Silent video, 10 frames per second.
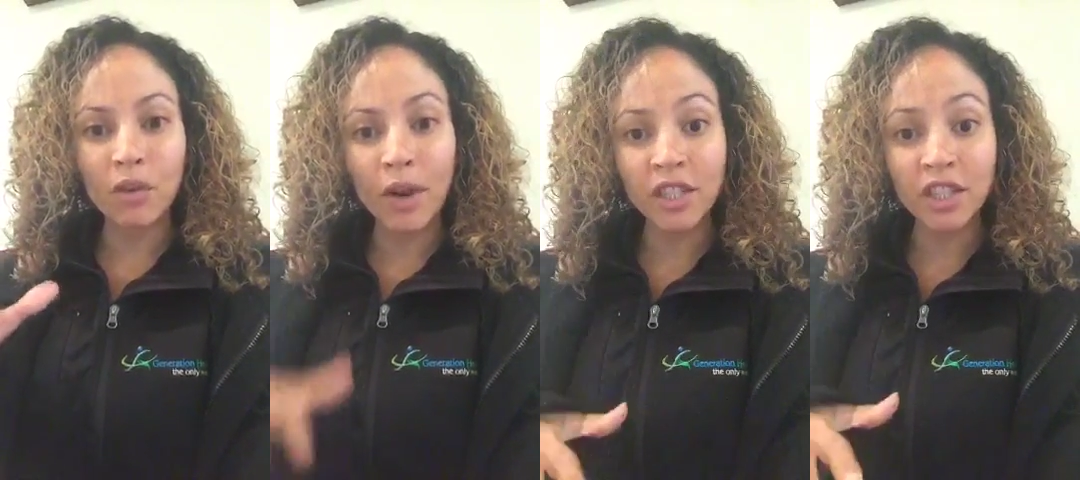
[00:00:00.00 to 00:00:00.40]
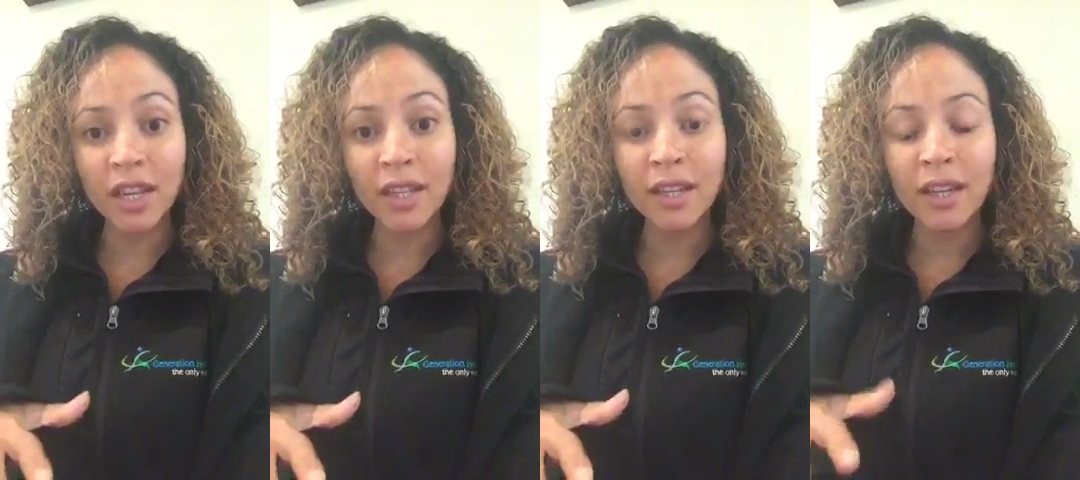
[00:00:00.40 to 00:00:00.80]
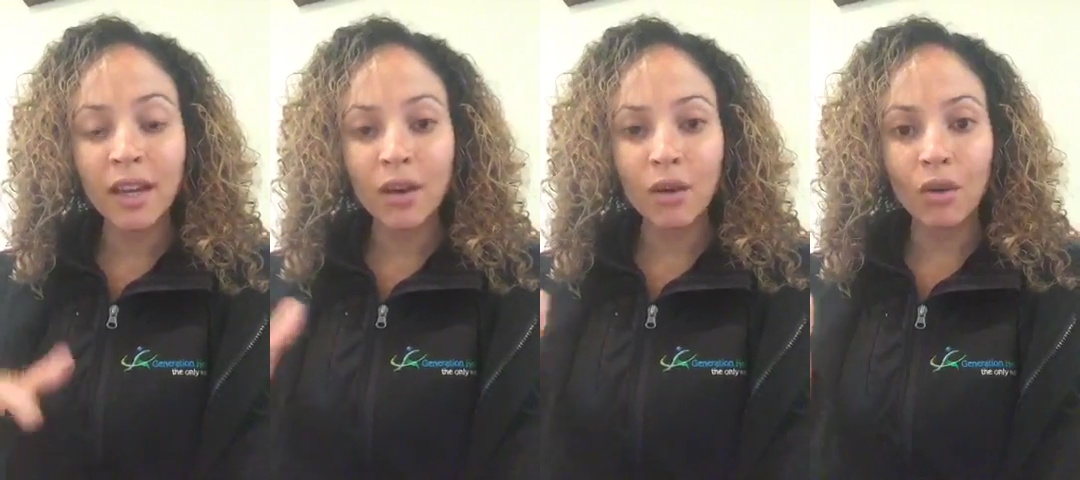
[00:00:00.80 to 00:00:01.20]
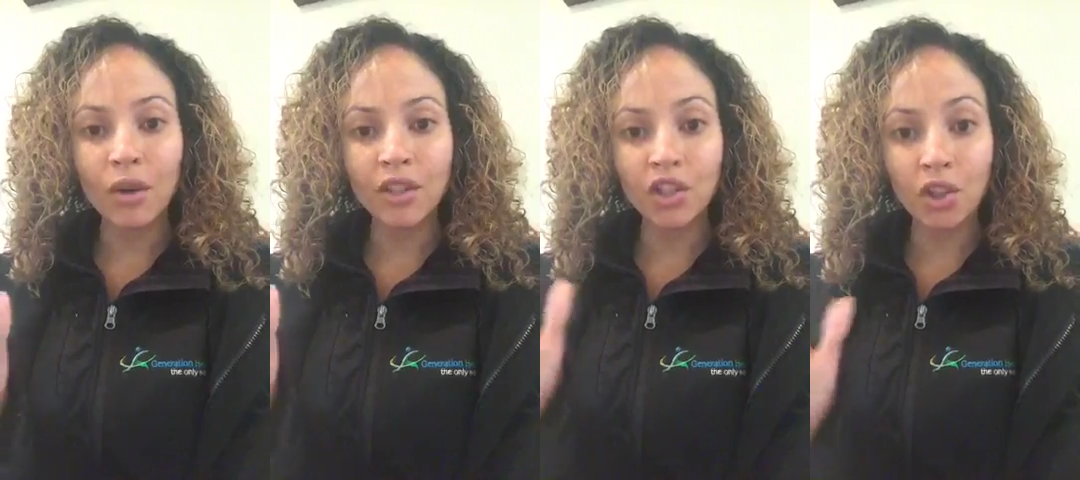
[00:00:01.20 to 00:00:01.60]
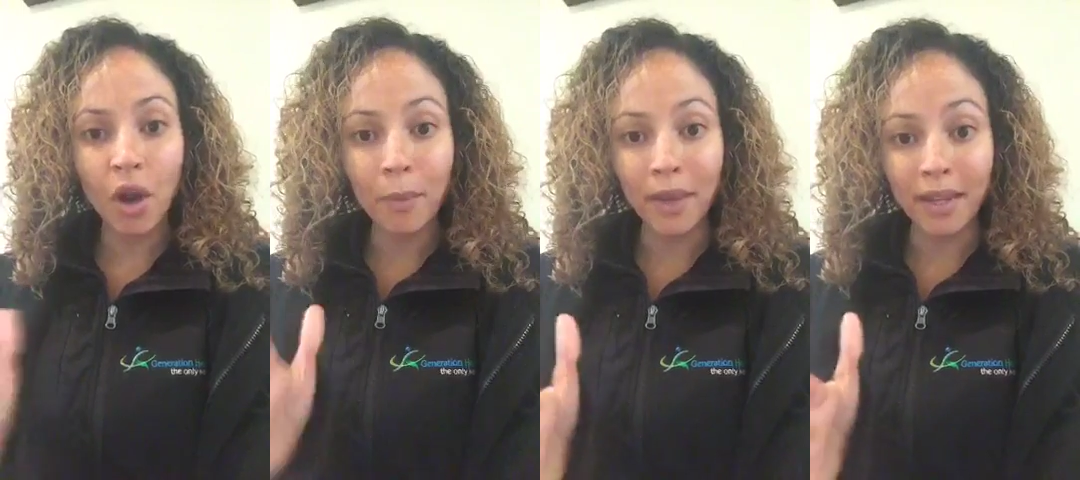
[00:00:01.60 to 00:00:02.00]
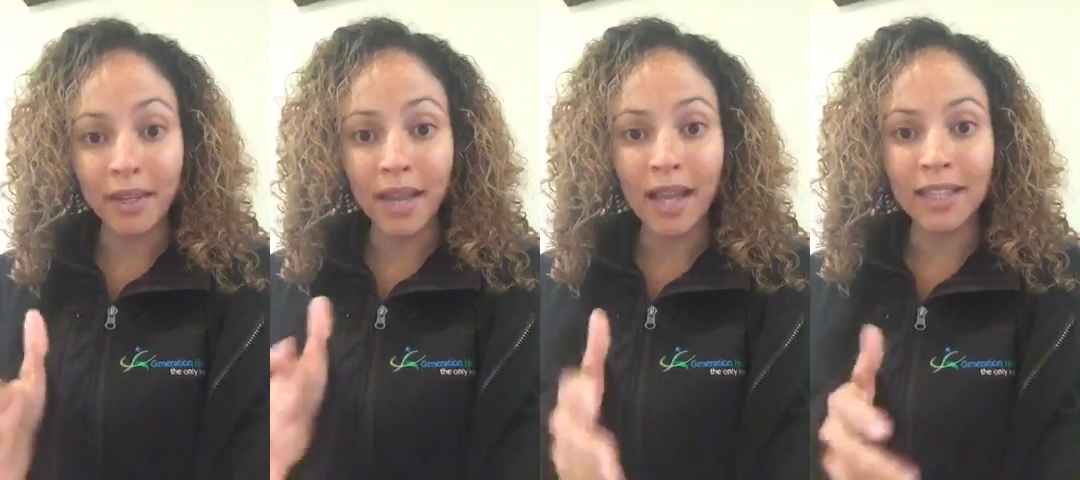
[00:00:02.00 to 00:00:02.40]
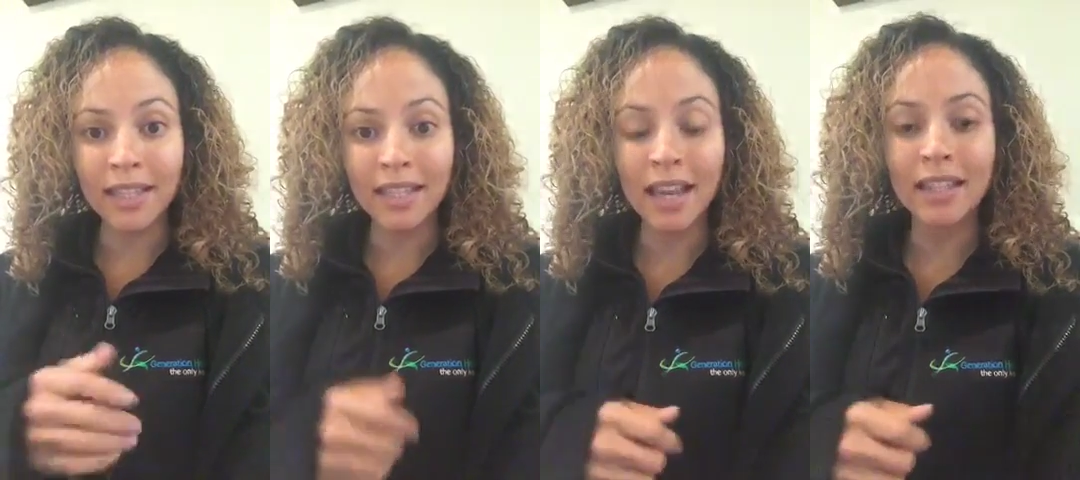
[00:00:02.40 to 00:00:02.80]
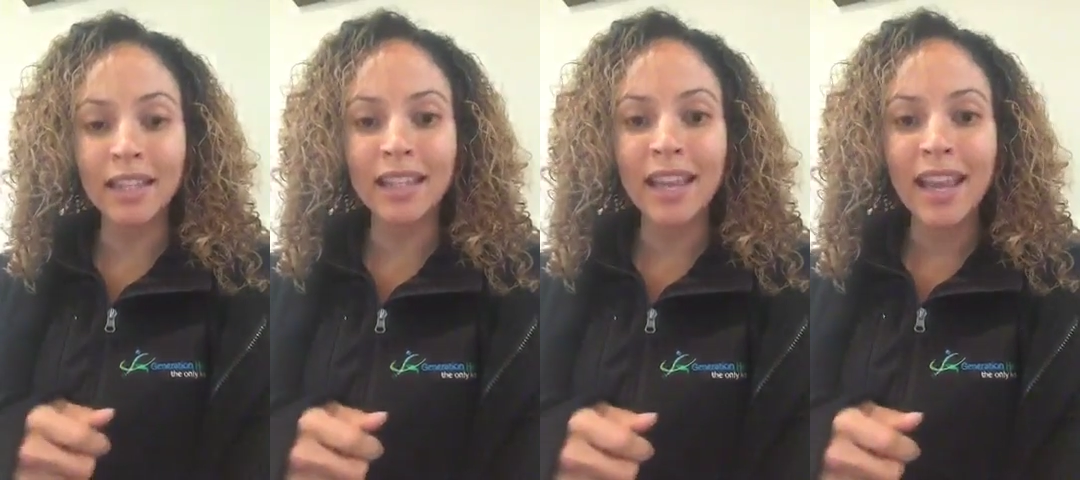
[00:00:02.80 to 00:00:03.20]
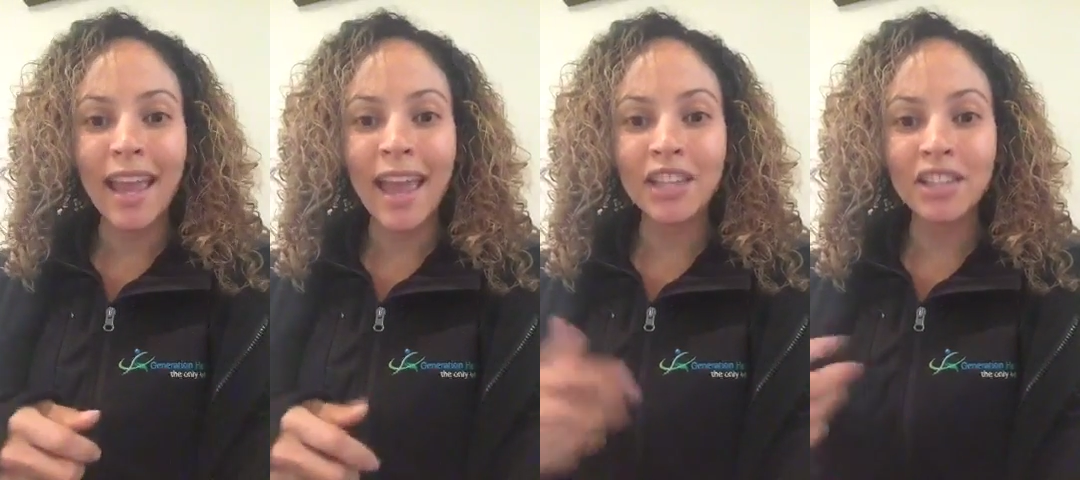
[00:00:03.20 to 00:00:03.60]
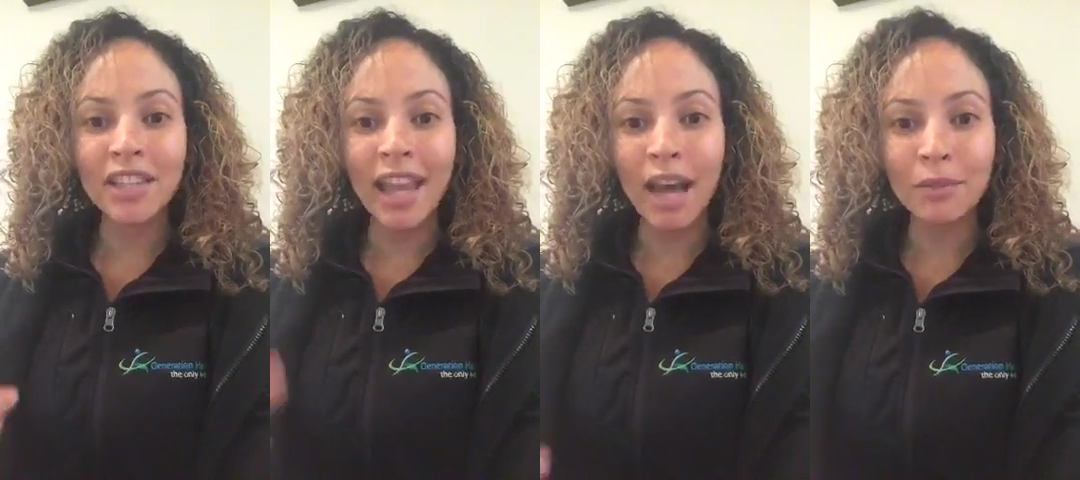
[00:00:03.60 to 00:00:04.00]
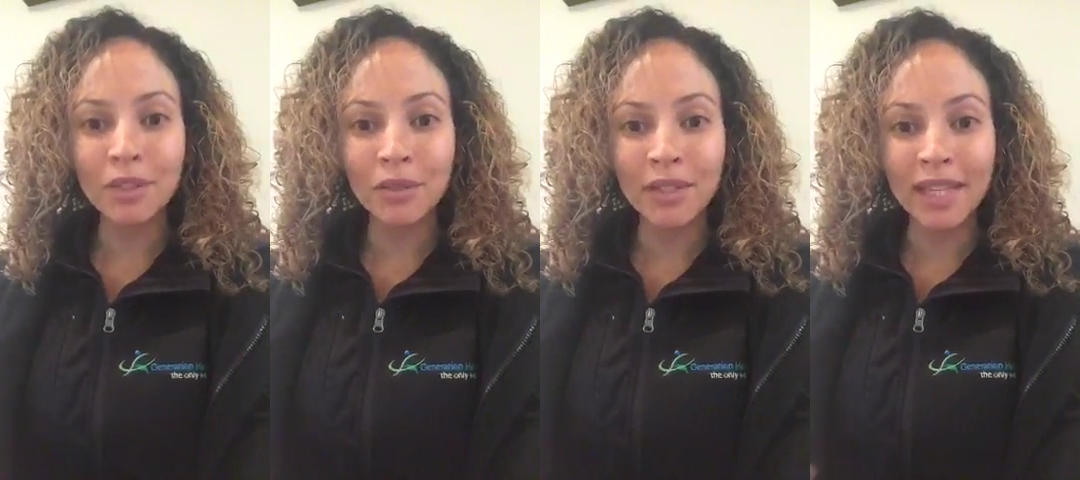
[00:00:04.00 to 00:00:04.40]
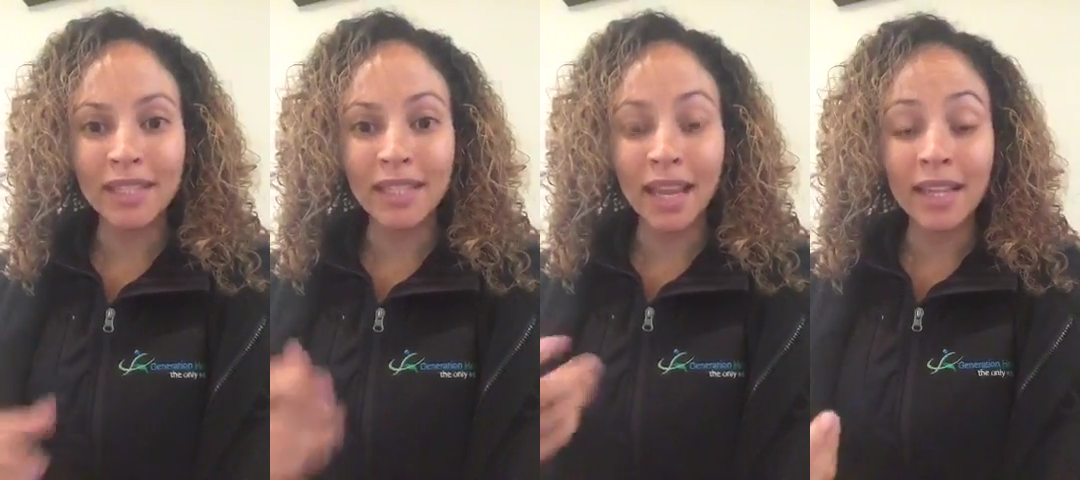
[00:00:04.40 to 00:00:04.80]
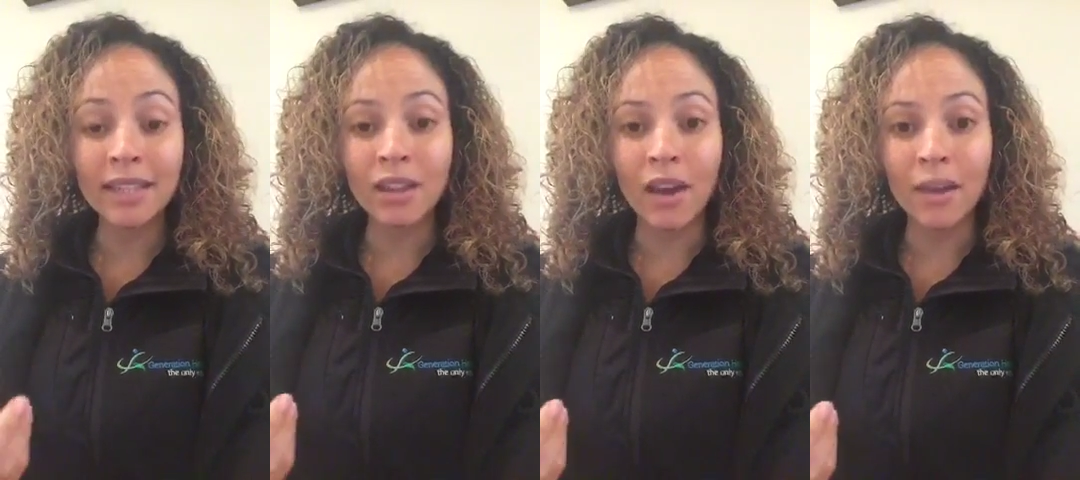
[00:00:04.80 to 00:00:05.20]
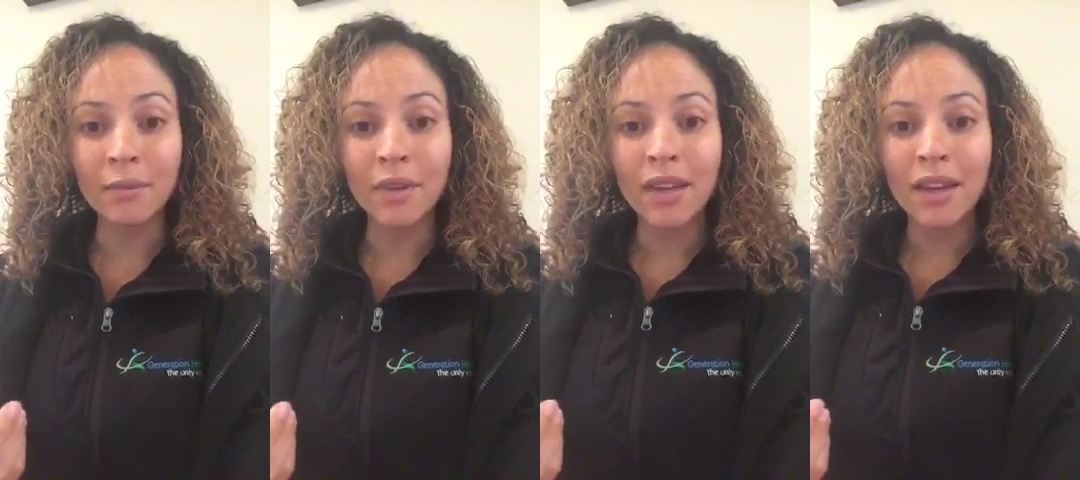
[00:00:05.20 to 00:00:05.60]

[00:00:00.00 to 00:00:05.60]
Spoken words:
crushing or chopping garlic and onion, actually helps to release an enzyme,